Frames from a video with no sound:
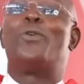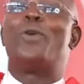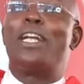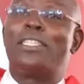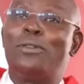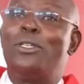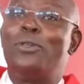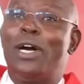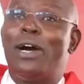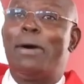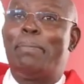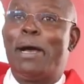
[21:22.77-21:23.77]
Once we
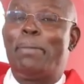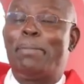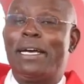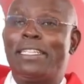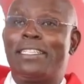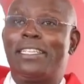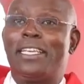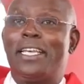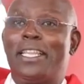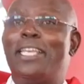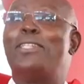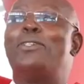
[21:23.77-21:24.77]
know our purpose,
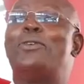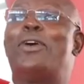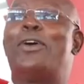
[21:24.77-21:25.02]
then we